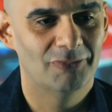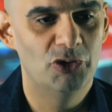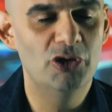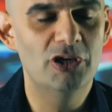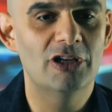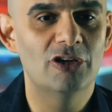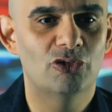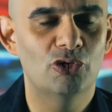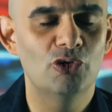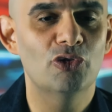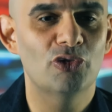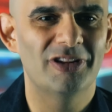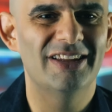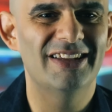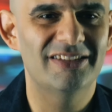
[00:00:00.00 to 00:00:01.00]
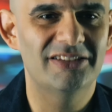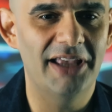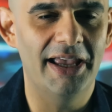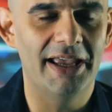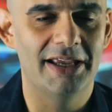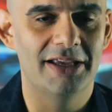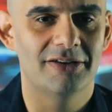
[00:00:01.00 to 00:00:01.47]
You can choose on this
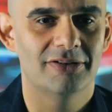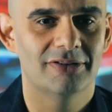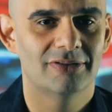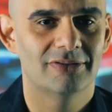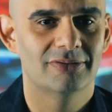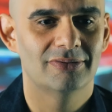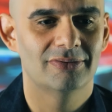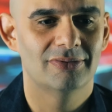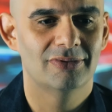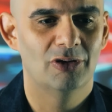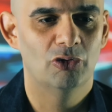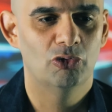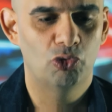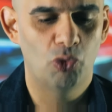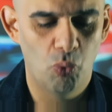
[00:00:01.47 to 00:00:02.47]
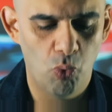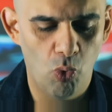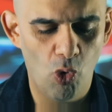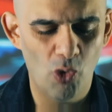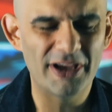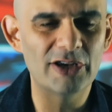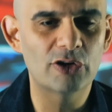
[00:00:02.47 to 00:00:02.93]
day to
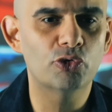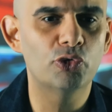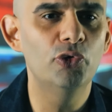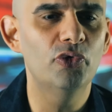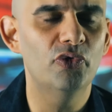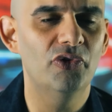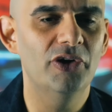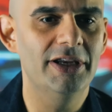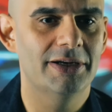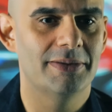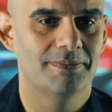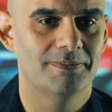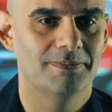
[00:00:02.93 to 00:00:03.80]
walk in true freedom.